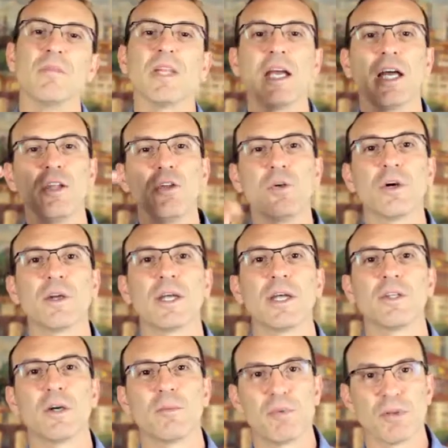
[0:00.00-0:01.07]
and you're going to end
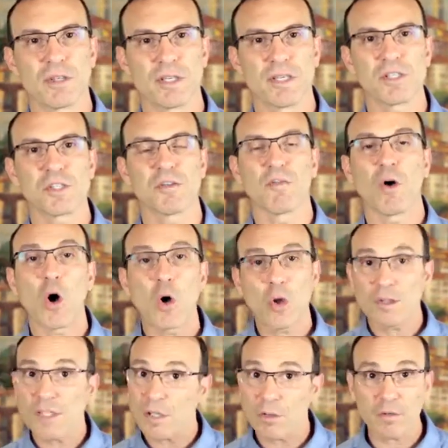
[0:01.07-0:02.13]
up with a list of all
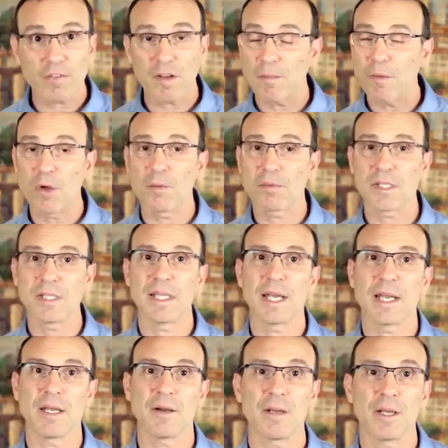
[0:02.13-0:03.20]
the adult family homes in that
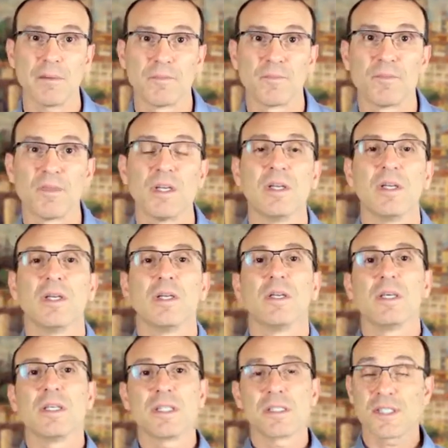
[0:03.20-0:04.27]
area.
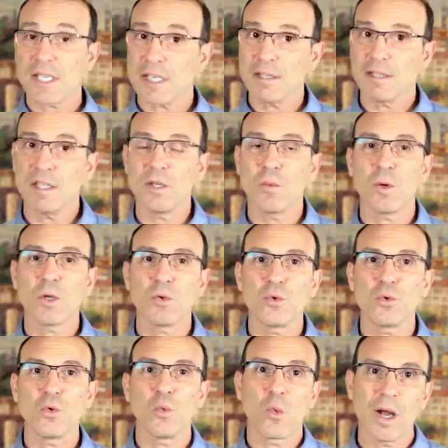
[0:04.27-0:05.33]
Second thing you want to
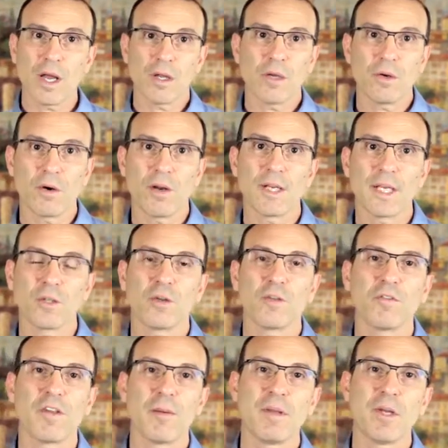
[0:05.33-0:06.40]
do while you're on
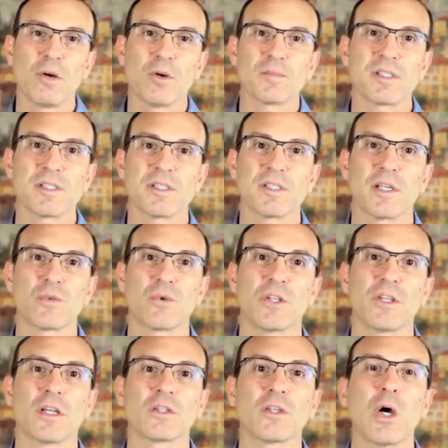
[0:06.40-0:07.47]

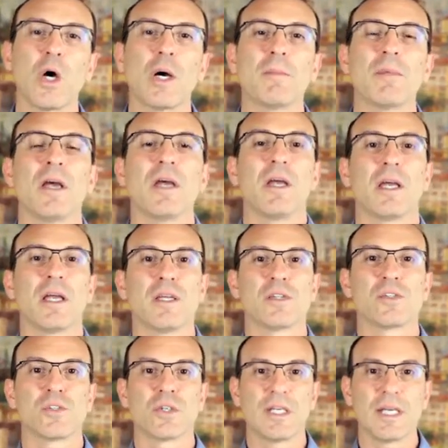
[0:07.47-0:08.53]
adultfamilyhomescentral.com is
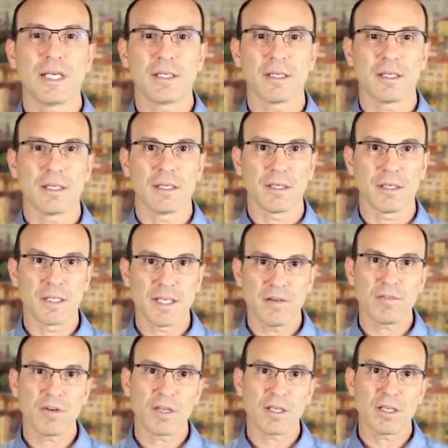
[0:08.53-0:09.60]
to get a
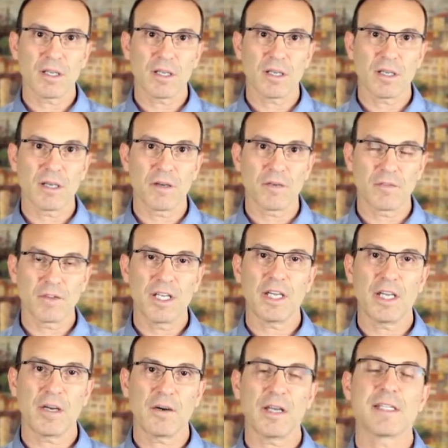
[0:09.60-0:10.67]
level of
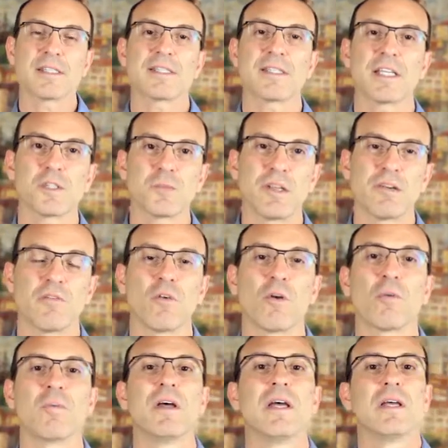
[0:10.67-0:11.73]
care assessment
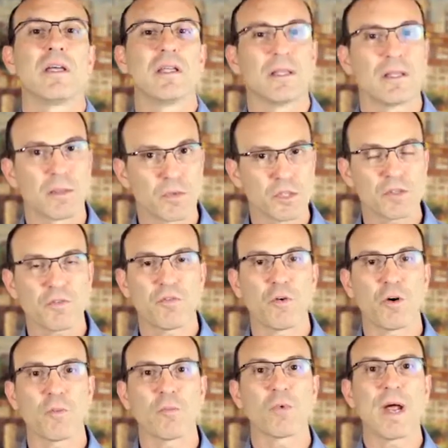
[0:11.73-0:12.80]
form. There is a
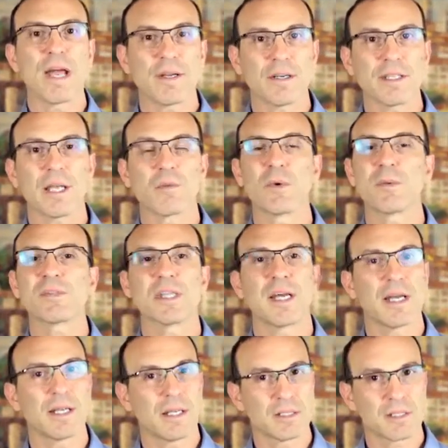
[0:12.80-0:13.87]
form right on that
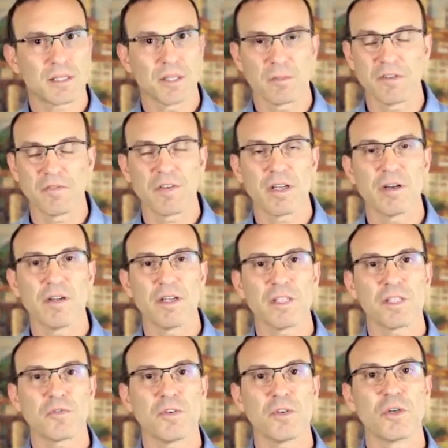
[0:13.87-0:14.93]
website. It's going to be very
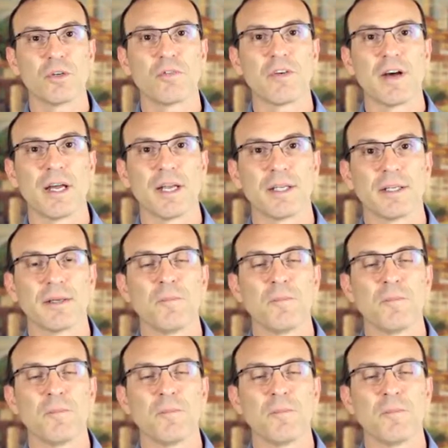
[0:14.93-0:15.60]
easy for you to find,